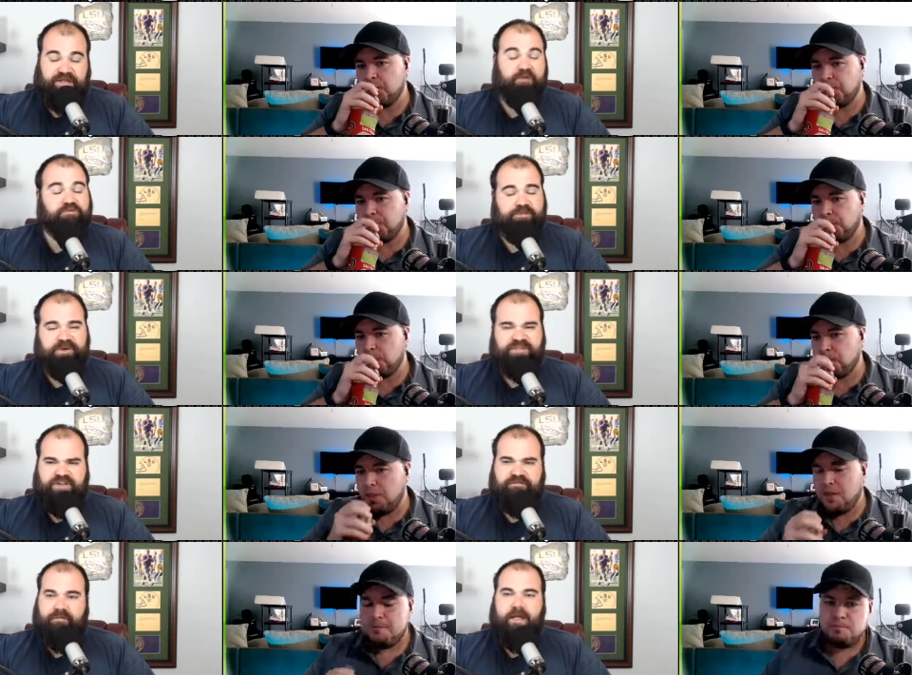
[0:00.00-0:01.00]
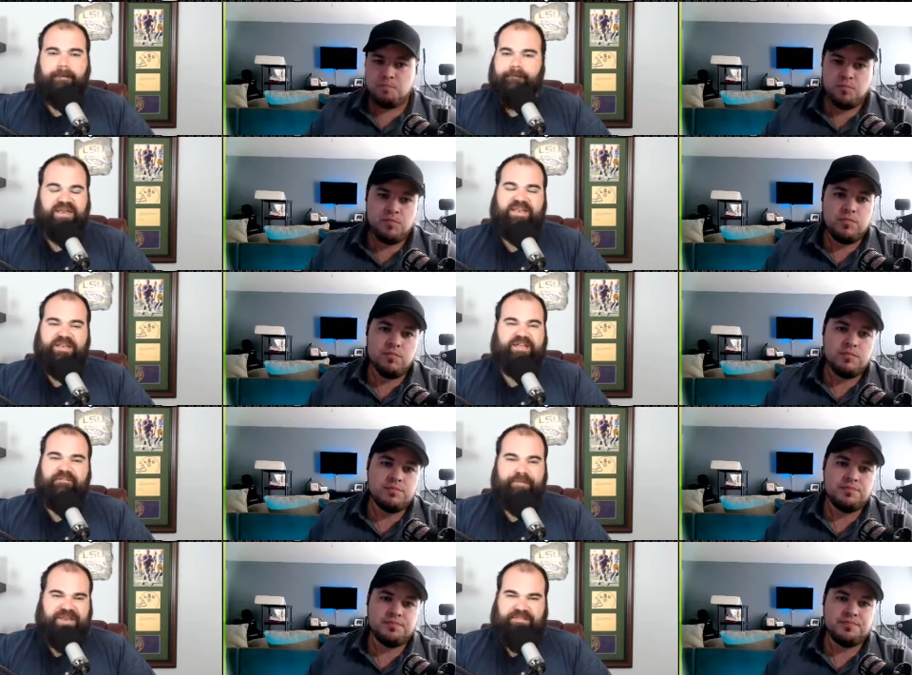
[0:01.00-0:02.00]
Speaker 1: It was a bunch of them, but he didn't give
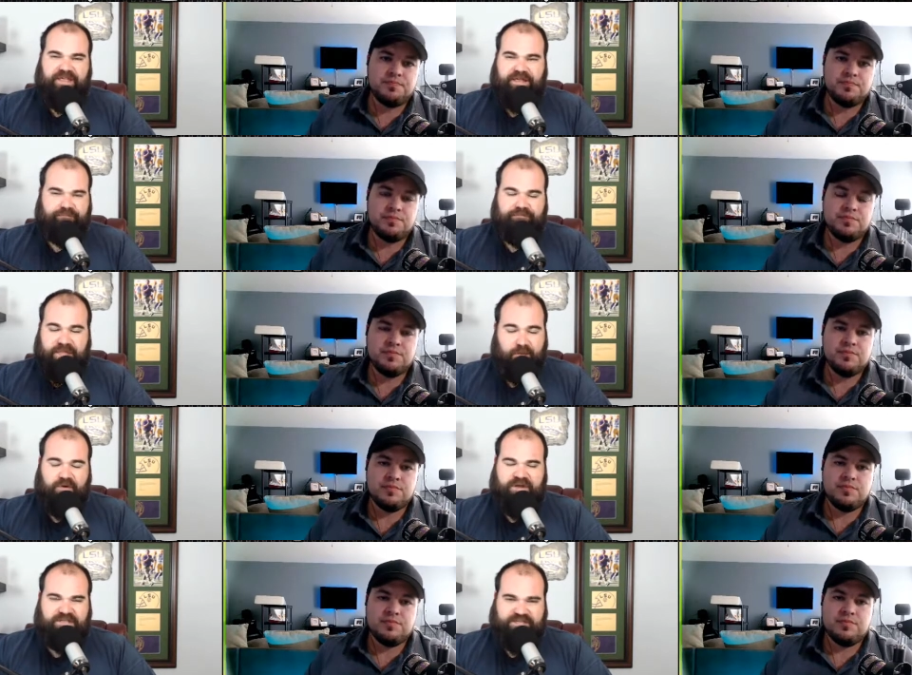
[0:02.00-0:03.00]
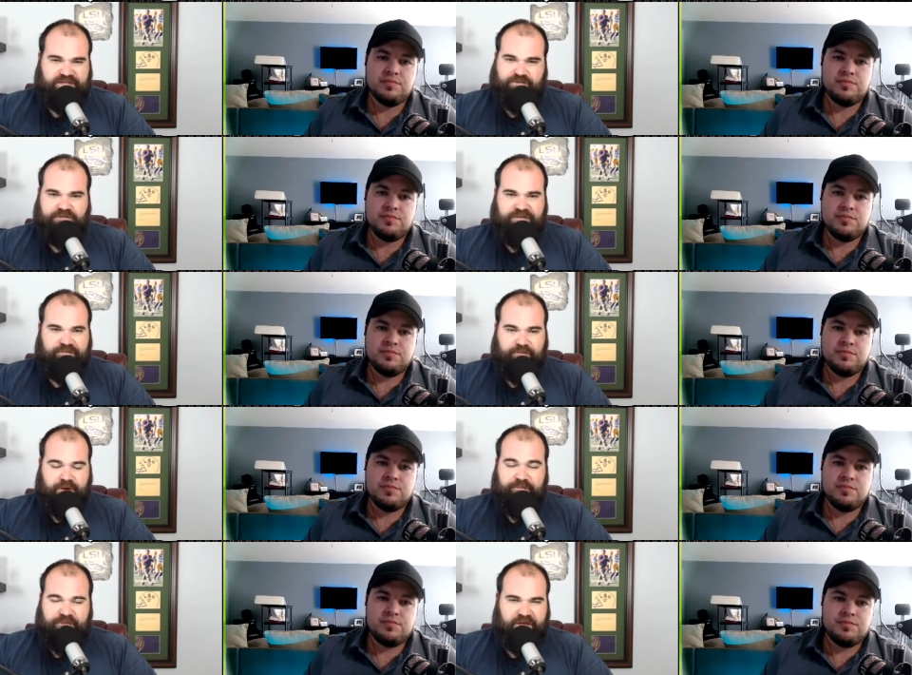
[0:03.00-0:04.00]
up anything that wasn't a sixth or a seventh
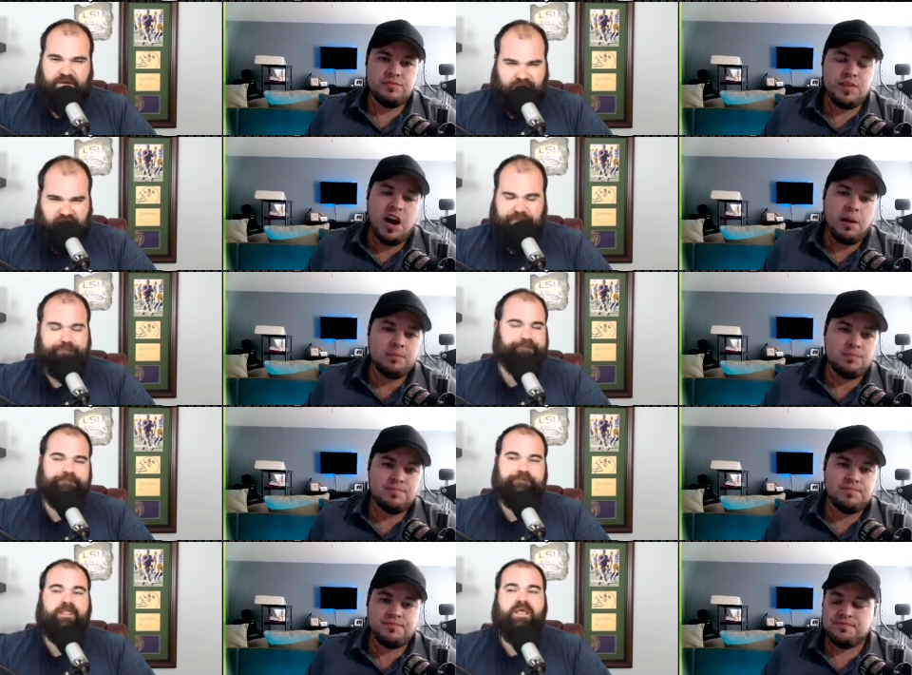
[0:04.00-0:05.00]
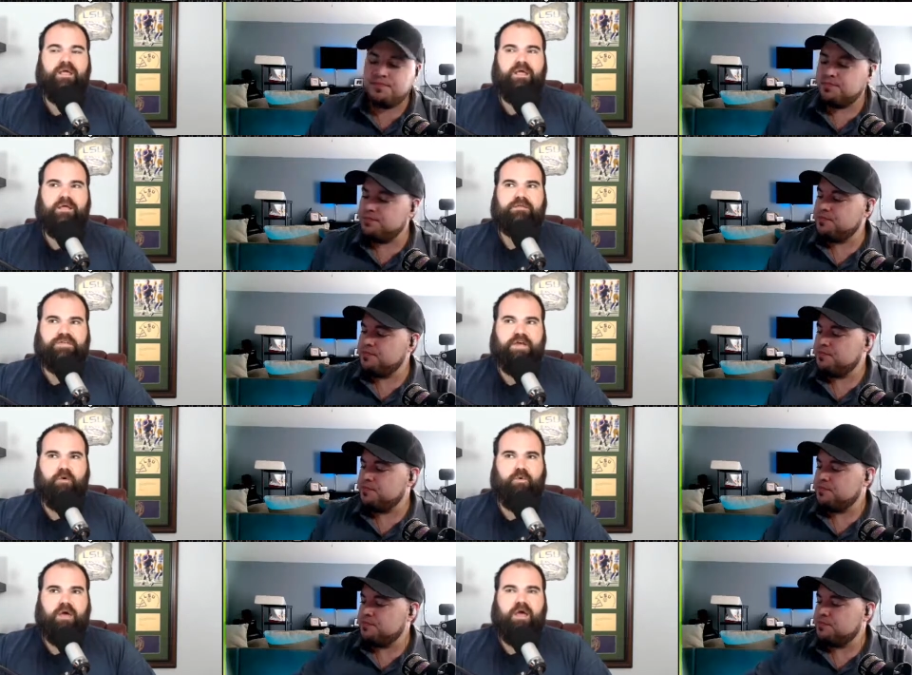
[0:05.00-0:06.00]
round pick. Okay, yeah.
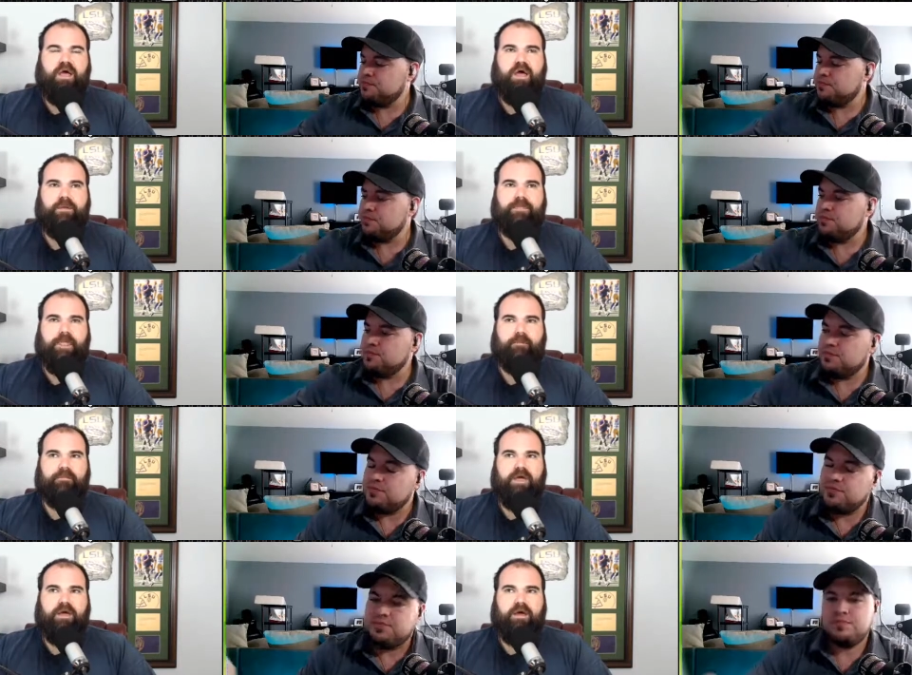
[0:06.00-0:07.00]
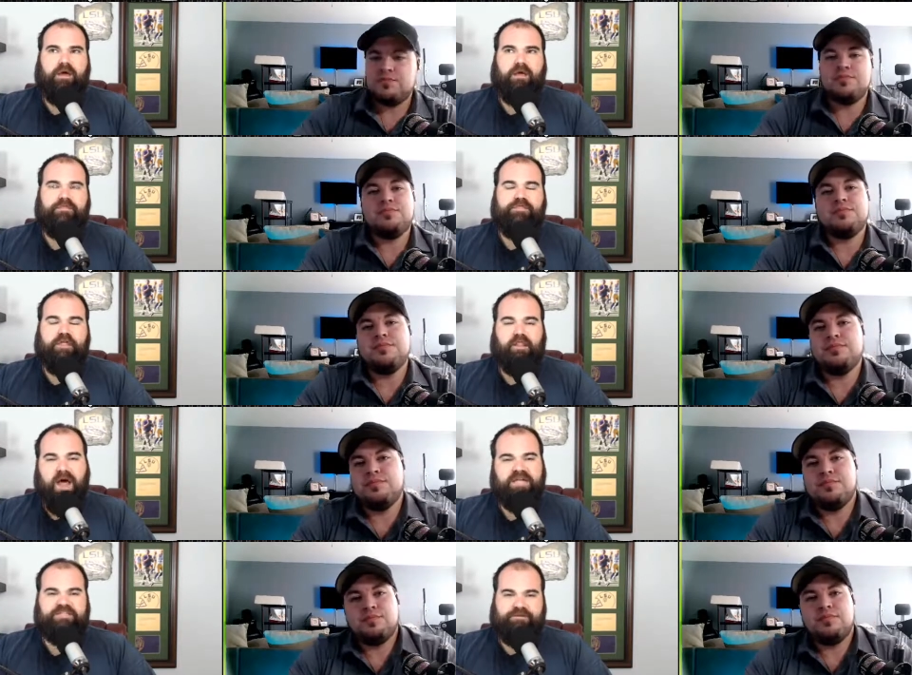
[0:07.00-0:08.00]
so the
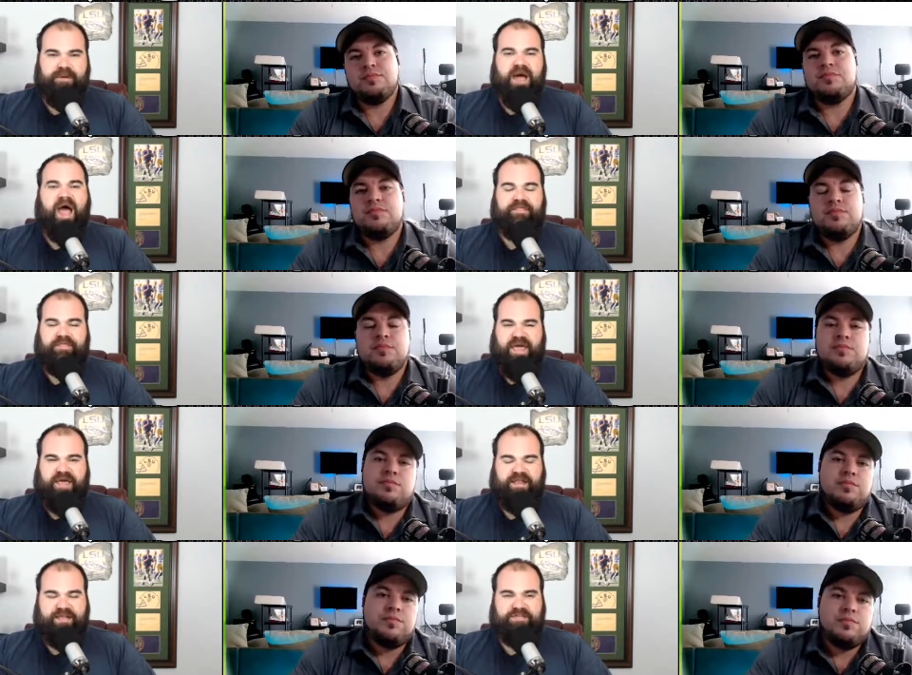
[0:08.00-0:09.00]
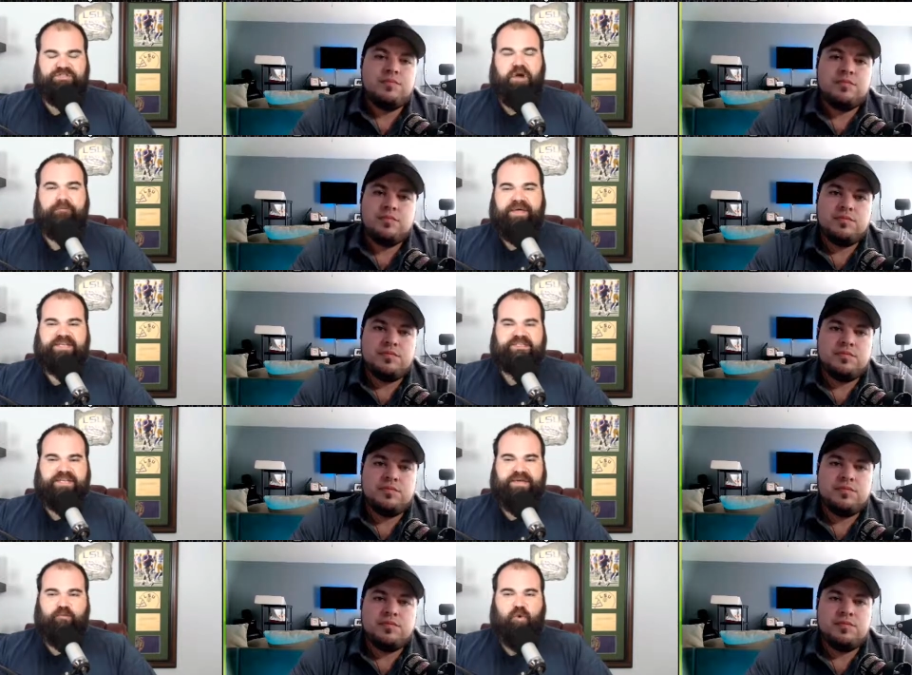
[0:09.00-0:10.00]
logic behind that is Sean Payton
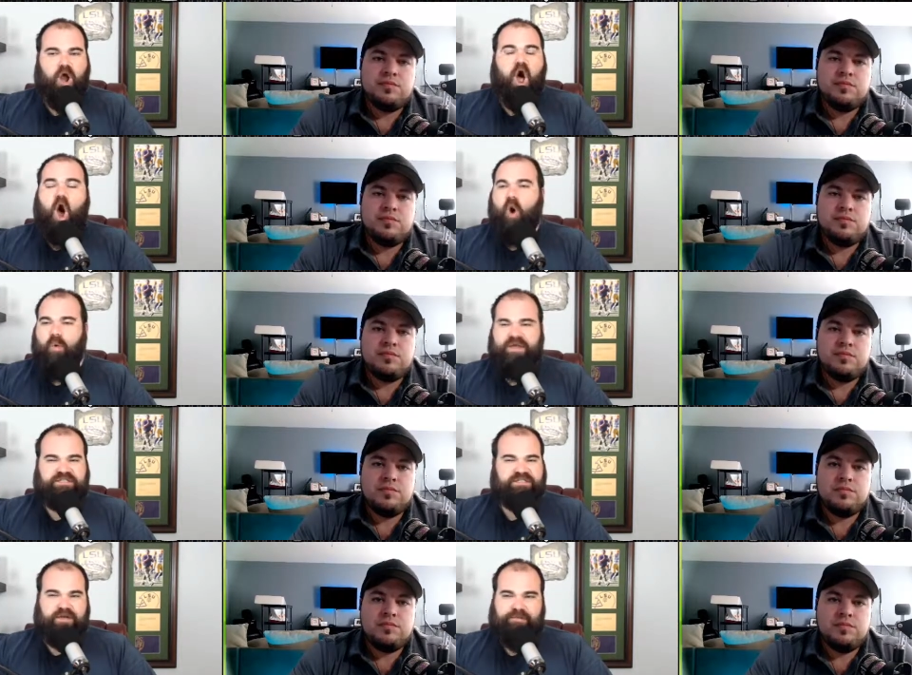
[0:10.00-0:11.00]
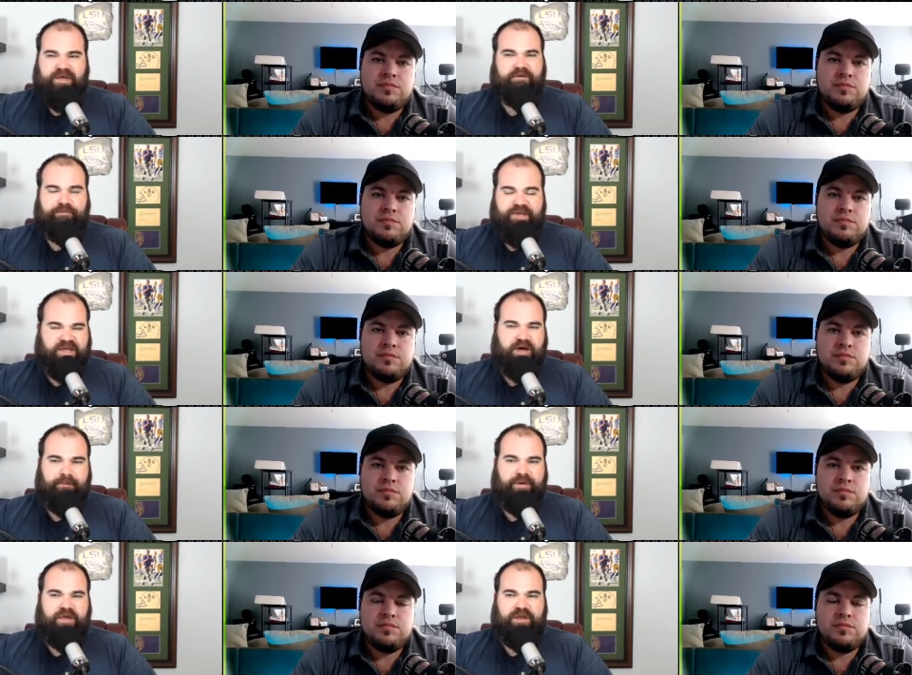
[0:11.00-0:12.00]
said we're always going to be able to pick
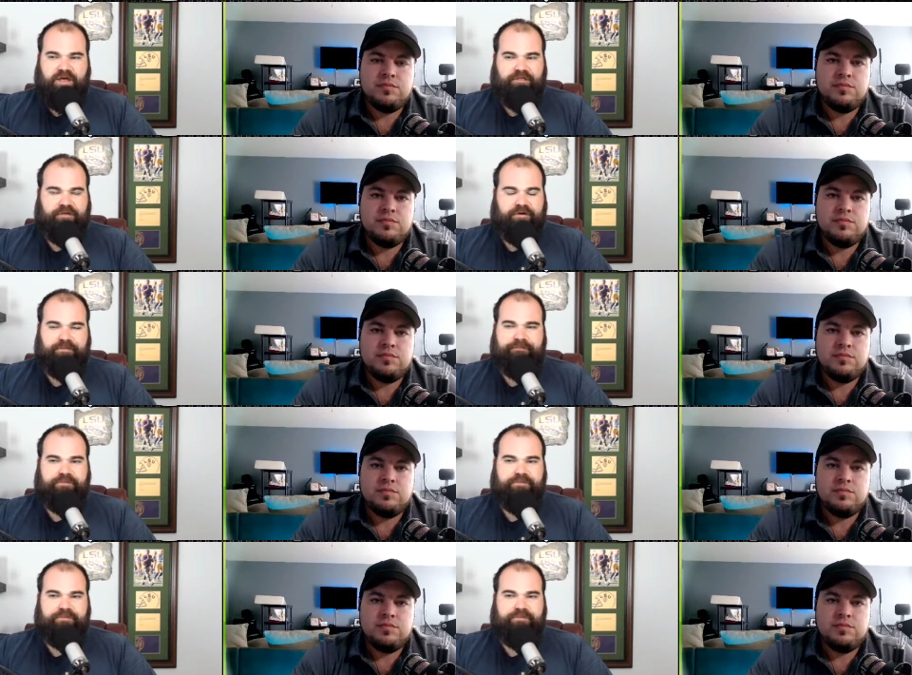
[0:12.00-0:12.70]
up another